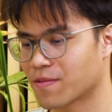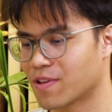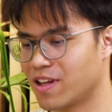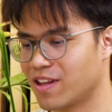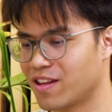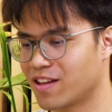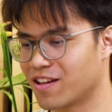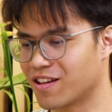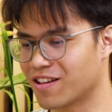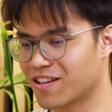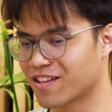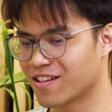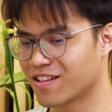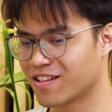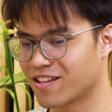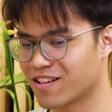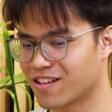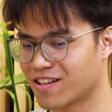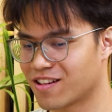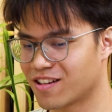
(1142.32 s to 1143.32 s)
I think
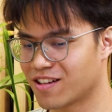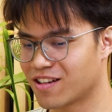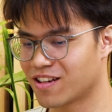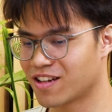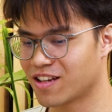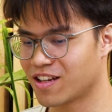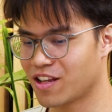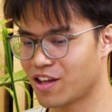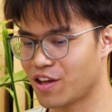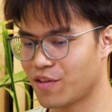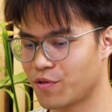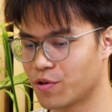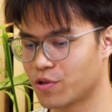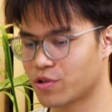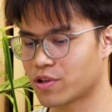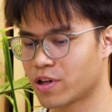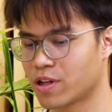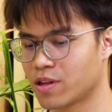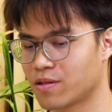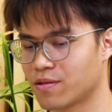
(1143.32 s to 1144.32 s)
if you're
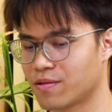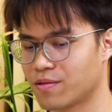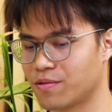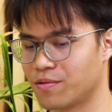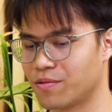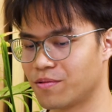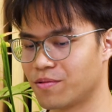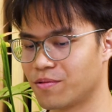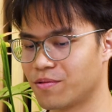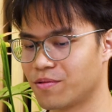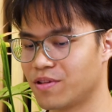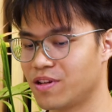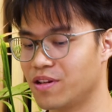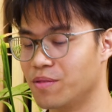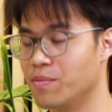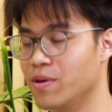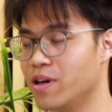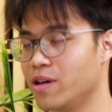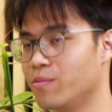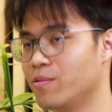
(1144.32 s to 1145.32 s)
trying to
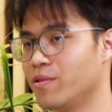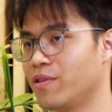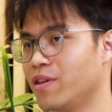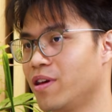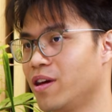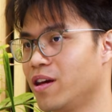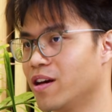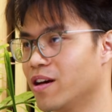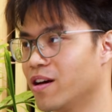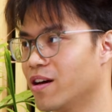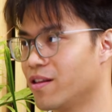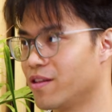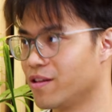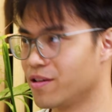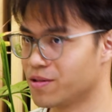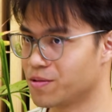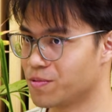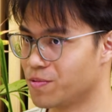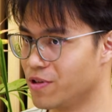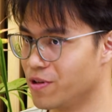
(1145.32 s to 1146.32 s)
debate with the AI, I think
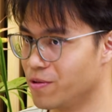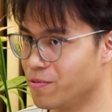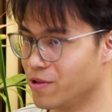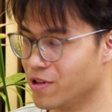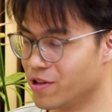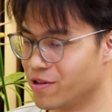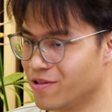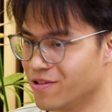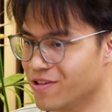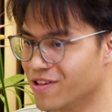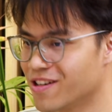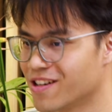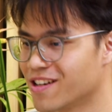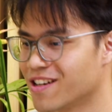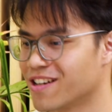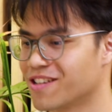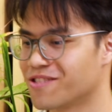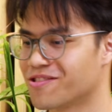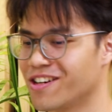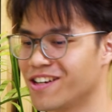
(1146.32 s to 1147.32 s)
it's really, really good.
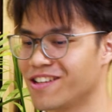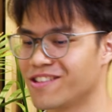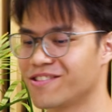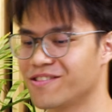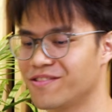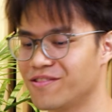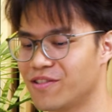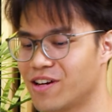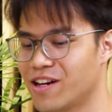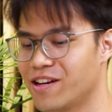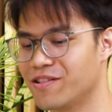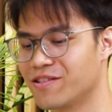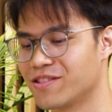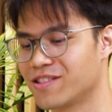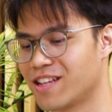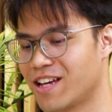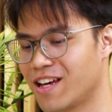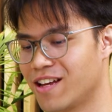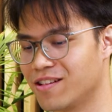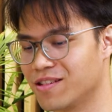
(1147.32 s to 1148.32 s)
Trying to
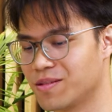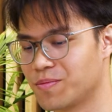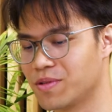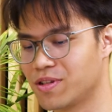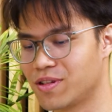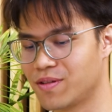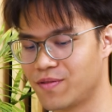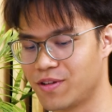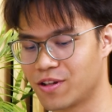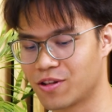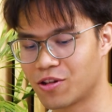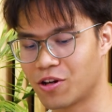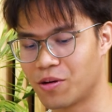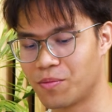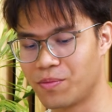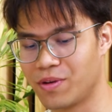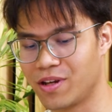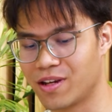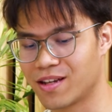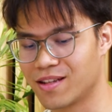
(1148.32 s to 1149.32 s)
understand a specific
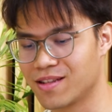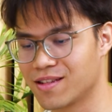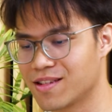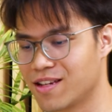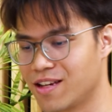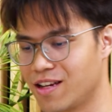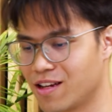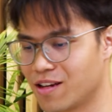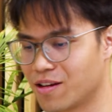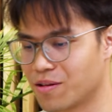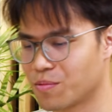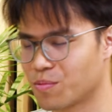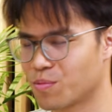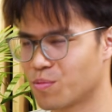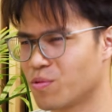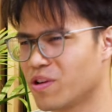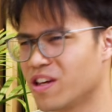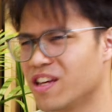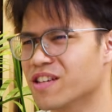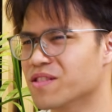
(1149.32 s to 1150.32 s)
topic and saying,
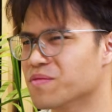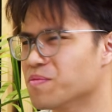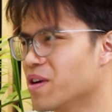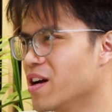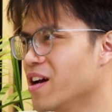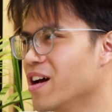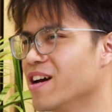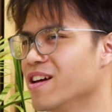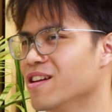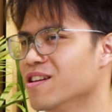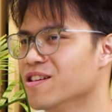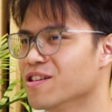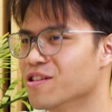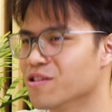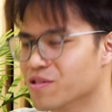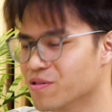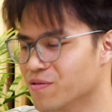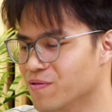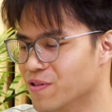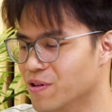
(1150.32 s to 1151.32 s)
is my idea
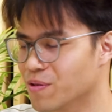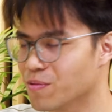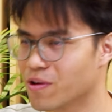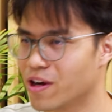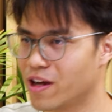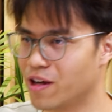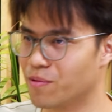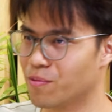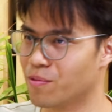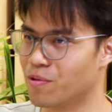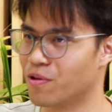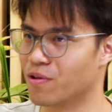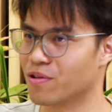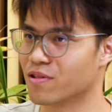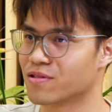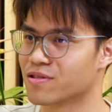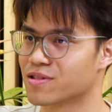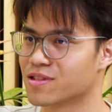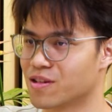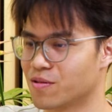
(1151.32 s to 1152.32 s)
of it right and
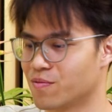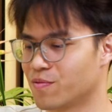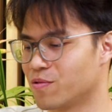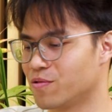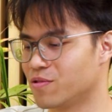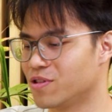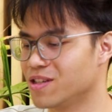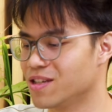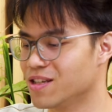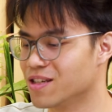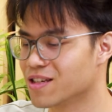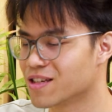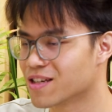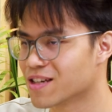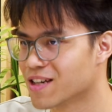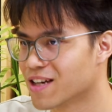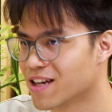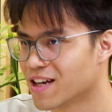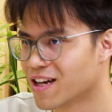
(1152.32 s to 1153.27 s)
wrong? Self-critique.